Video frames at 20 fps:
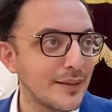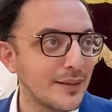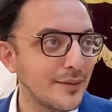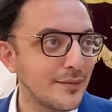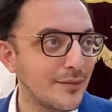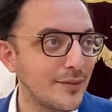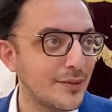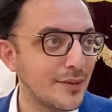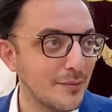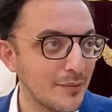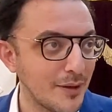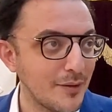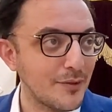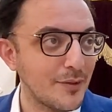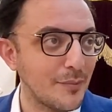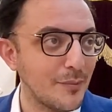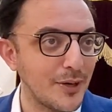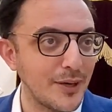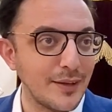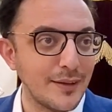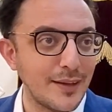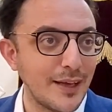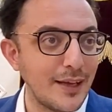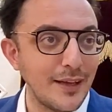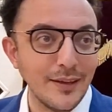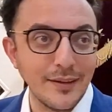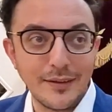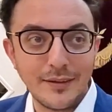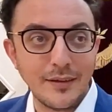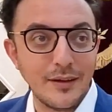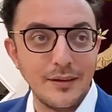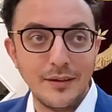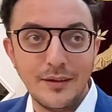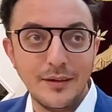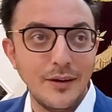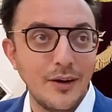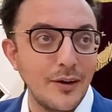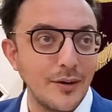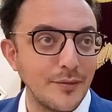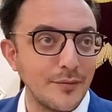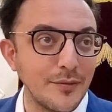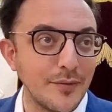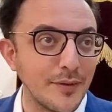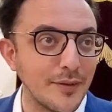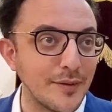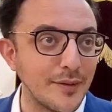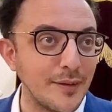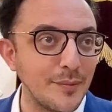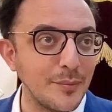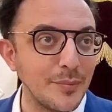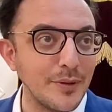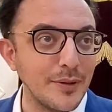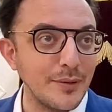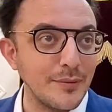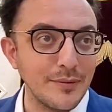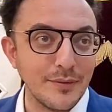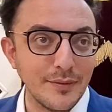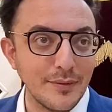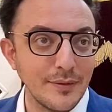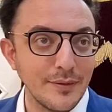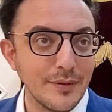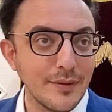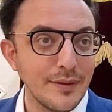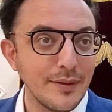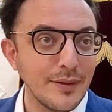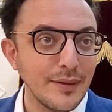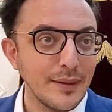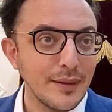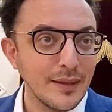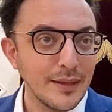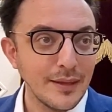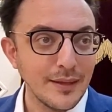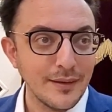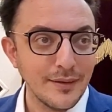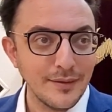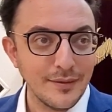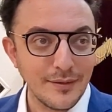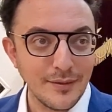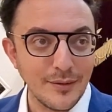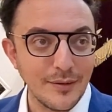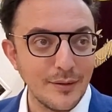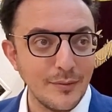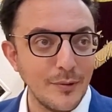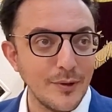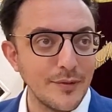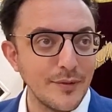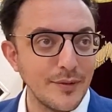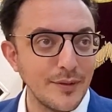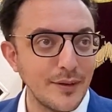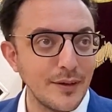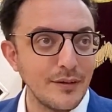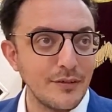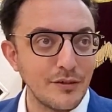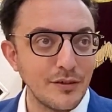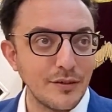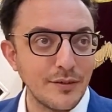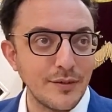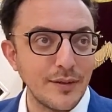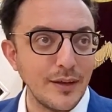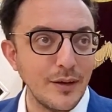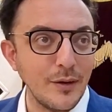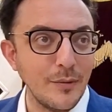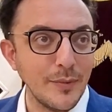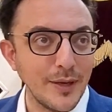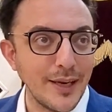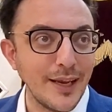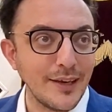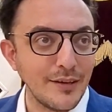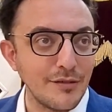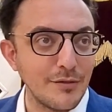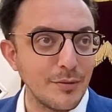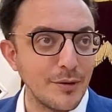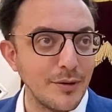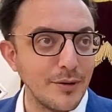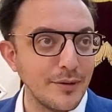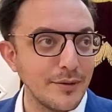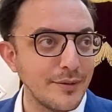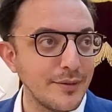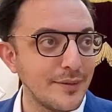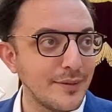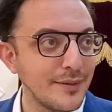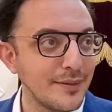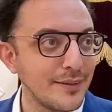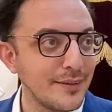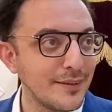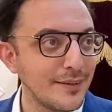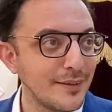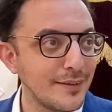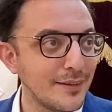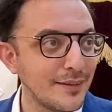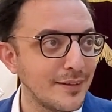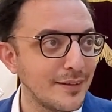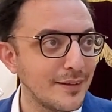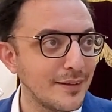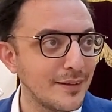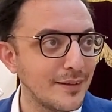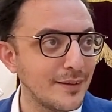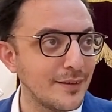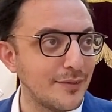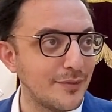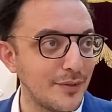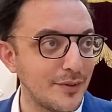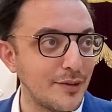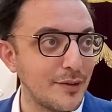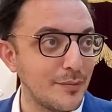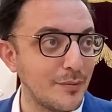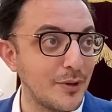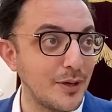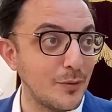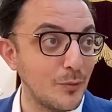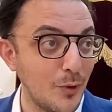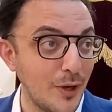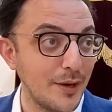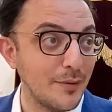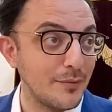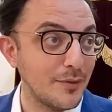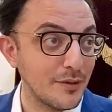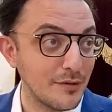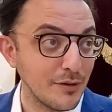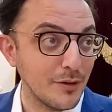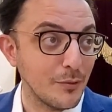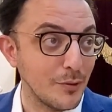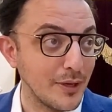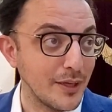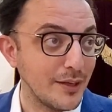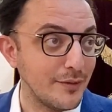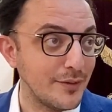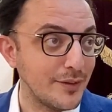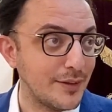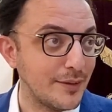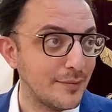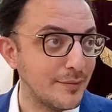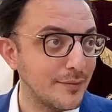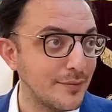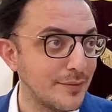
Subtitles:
Hashem gave somebody a talent in art, for example. And so it wasn't that he should stay home and not draw. If Hashem didn't want him to draw, He wouldn't give it to him.